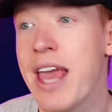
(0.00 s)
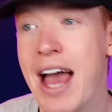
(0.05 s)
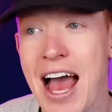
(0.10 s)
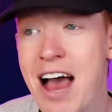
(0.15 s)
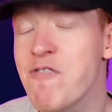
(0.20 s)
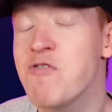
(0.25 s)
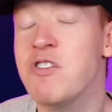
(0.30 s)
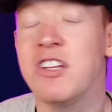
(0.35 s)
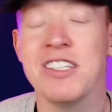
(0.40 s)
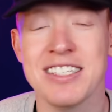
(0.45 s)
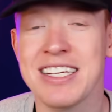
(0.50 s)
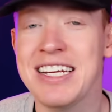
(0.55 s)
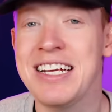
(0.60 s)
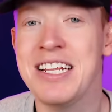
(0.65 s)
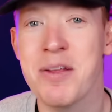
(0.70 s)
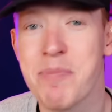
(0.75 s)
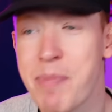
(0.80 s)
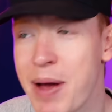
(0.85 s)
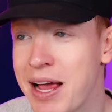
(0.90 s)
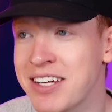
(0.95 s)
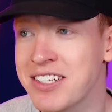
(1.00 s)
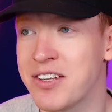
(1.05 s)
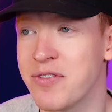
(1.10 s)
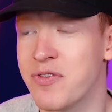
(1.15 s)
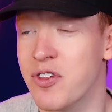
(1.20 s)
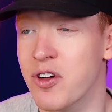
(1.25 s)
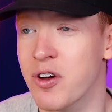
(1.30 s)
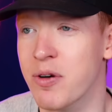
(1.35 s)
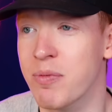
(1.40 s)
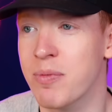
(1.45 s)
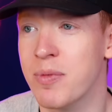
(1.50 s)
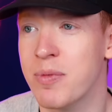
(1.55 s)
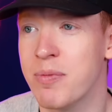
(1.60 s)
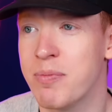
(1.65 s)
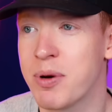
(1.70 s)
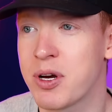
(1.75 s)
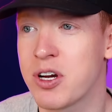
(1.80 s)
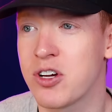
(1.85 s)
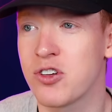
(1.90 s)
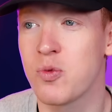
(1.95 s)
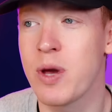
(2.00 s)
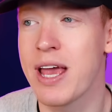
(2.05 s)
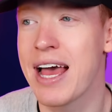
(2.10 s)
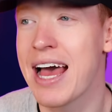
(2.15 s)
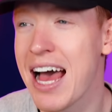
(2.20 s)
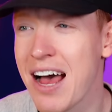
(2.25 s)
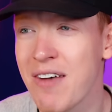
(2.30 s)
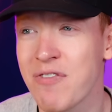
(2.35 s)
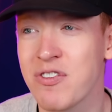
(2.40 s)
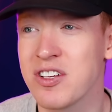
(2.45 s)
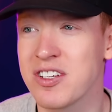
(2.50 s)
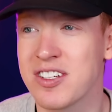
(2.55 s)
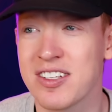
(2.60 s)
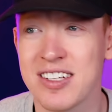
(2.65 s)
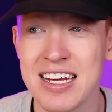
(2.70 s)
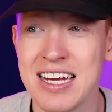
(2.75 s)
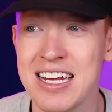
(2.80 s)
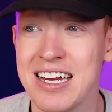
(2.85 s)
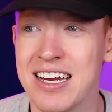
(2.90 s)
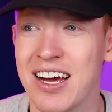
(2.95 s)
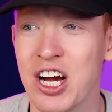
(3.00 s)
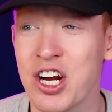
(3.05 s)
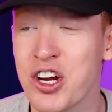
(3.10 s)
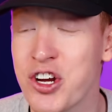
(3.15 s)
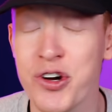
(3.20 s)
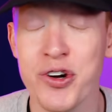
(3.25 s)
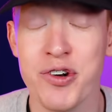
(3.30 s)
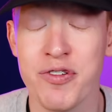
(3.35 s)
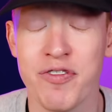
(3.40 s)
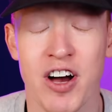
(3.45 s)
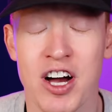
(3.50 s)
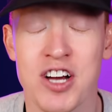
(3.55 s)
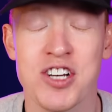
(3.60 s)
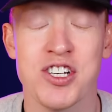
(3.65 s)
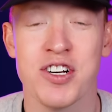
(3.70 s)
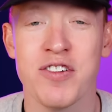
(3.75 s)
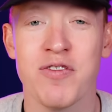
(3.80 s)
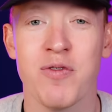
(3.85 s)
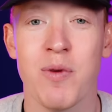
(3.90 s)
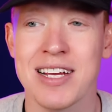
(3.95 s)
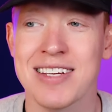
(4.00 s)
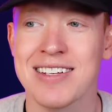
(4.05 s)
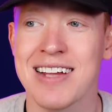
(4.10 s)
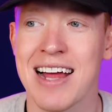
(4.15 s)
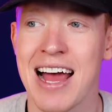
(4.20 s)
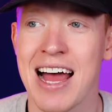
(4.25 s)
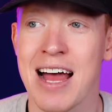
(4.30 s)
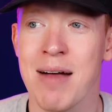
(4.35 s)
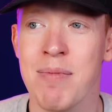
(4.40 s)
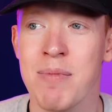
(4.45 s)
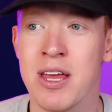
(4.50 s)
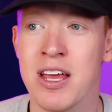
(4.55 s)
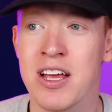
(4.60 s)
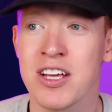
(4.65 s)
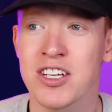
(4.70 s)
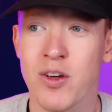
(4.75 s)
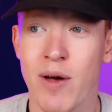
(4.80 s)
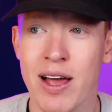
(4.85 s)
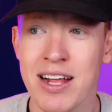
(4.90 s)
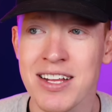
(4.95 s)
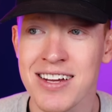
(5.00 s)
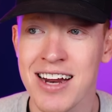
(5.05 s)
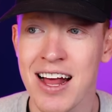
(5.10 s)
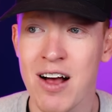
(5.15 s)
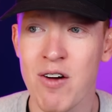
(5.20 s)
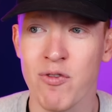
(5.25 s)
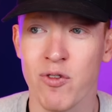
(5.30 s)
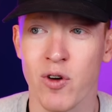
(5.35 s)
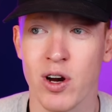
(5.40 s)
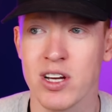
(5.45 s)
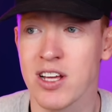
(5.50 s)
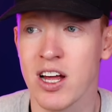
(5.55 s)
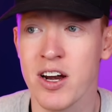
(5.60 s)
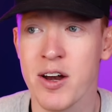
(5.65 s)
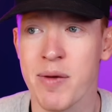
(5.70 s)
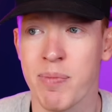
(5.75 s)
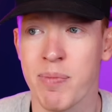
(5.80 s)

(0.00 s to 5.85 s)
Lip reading: haven't seen the best of them because we haven't seen a good version of West Ham. So Edson Alvarez under